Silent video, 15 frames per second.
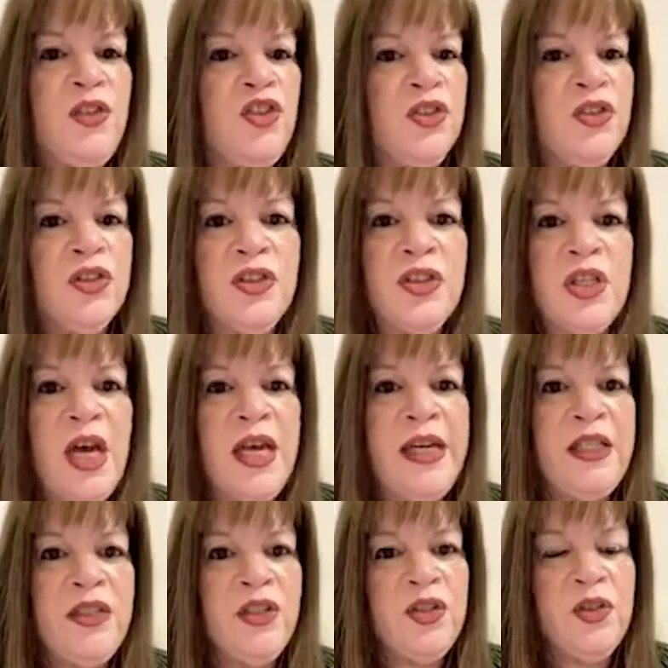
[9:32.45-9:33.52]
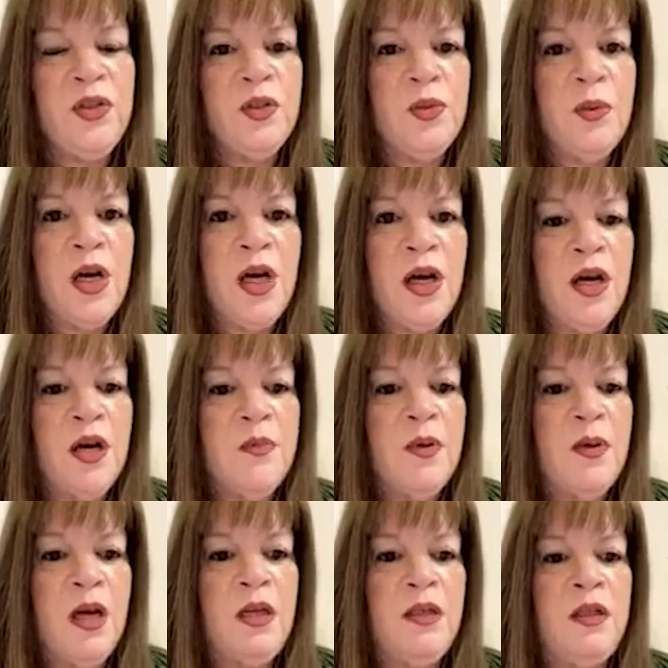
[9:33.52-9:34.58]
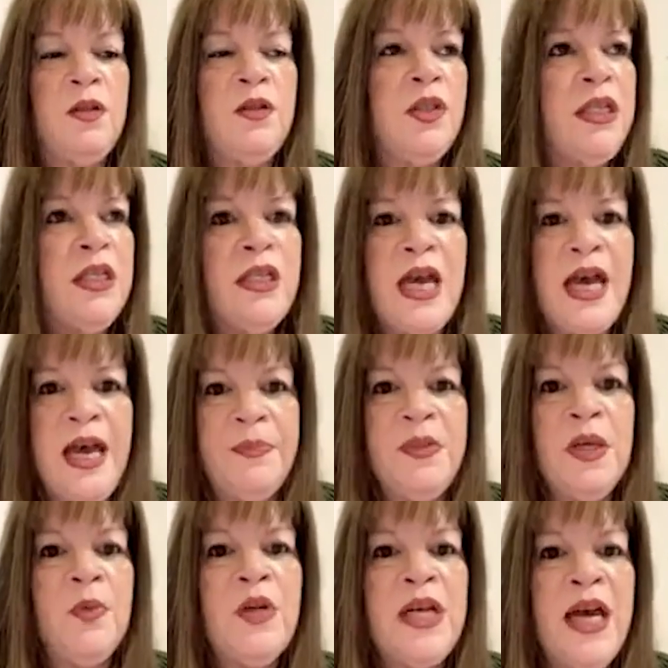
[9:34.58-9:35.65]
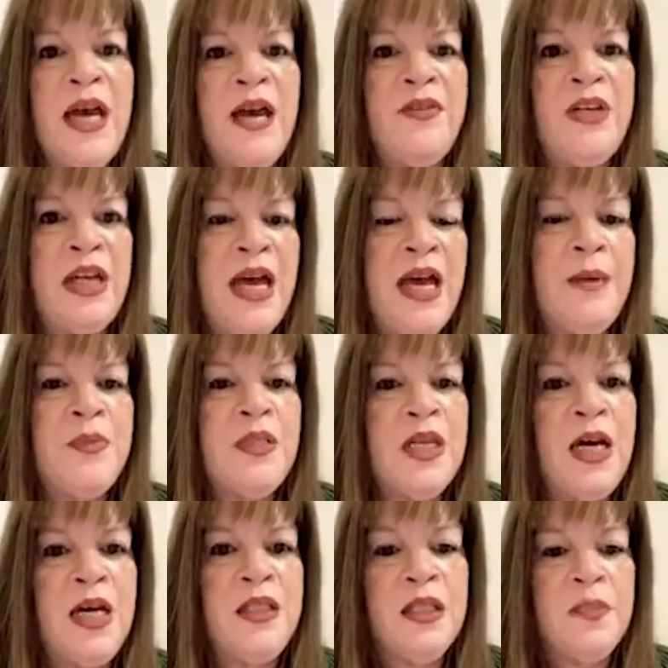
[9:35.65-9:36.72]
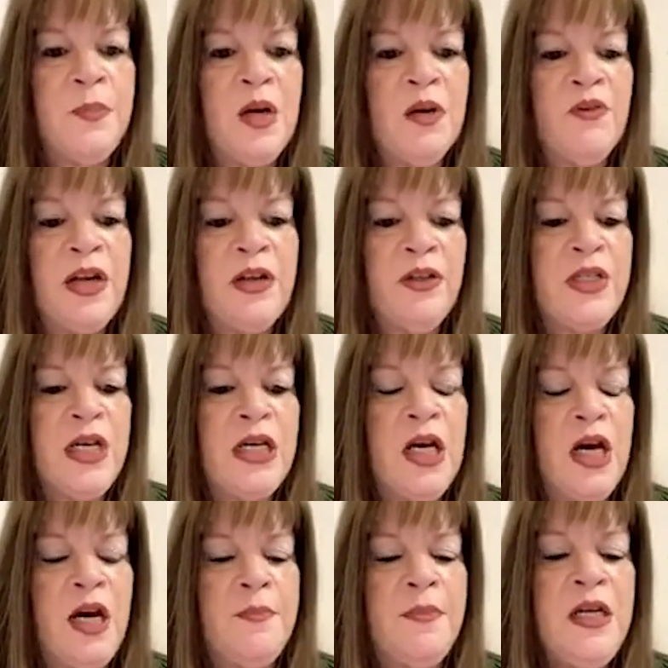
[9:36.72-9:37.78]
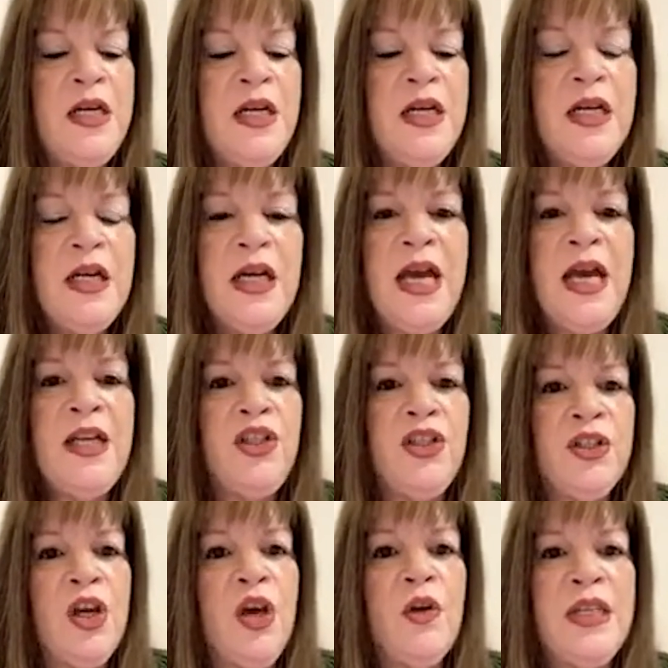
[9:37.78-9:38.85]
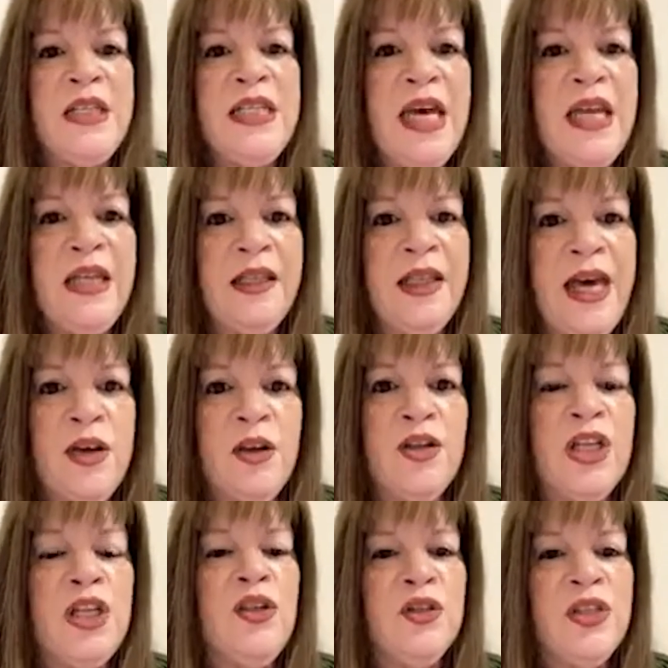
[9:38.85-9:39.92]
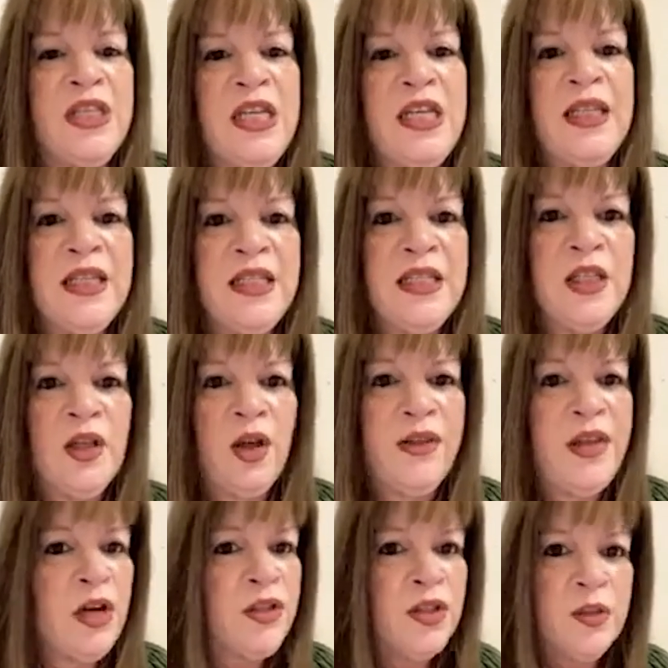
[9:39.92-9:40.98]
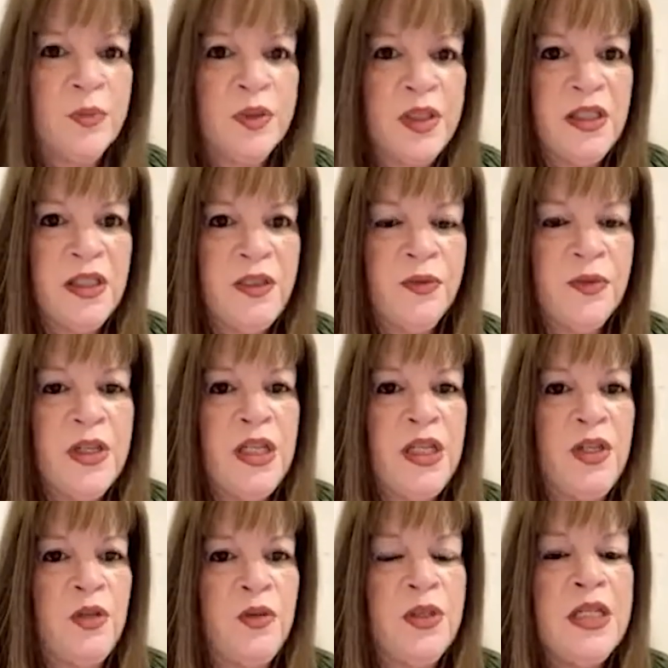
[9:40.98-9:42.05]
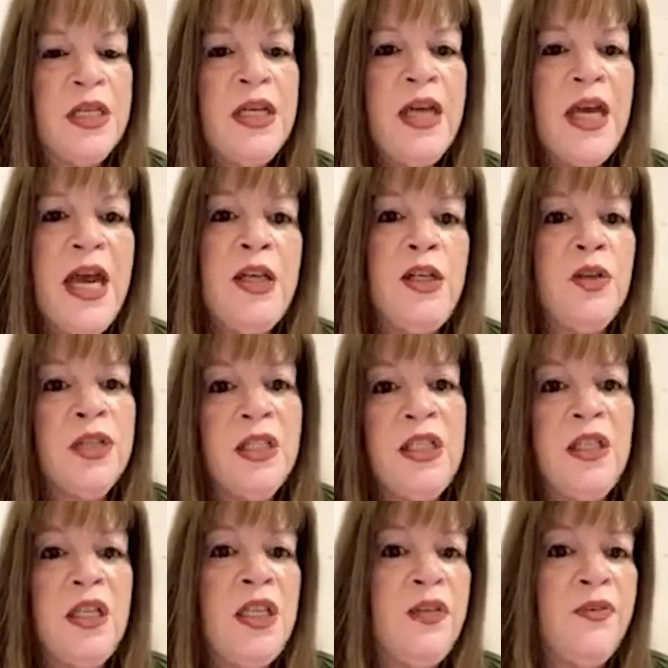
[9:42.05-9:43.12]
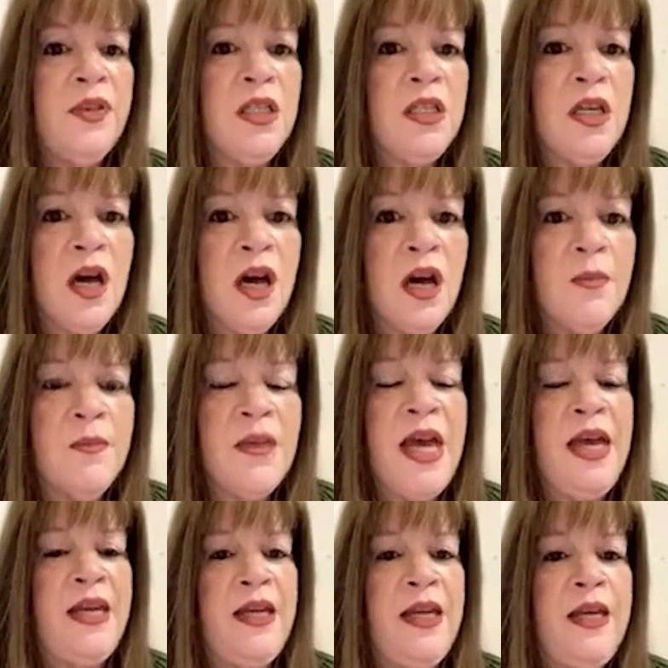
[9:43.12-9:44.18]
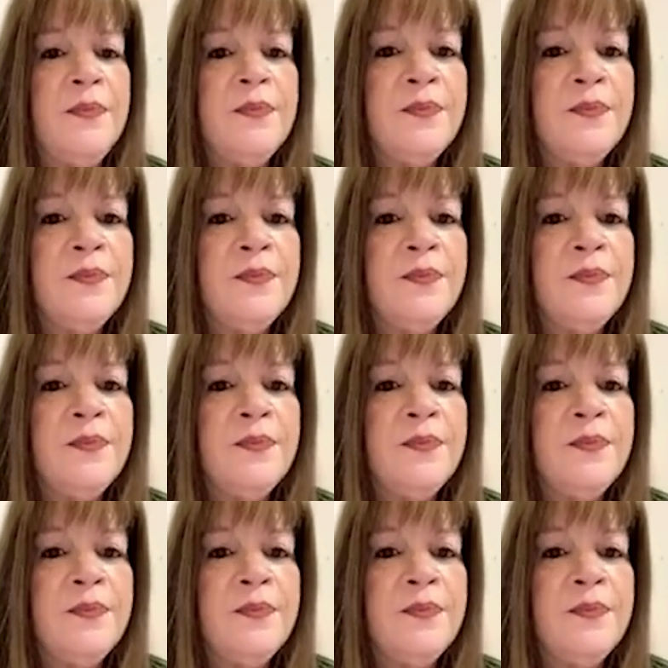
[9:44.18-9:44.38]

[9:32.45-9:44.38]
Just sign into the app that we have at app.sparkrental.com. And just go to tenant letters and you'll see it listed on there. It's completely free to use. And you can even edit it.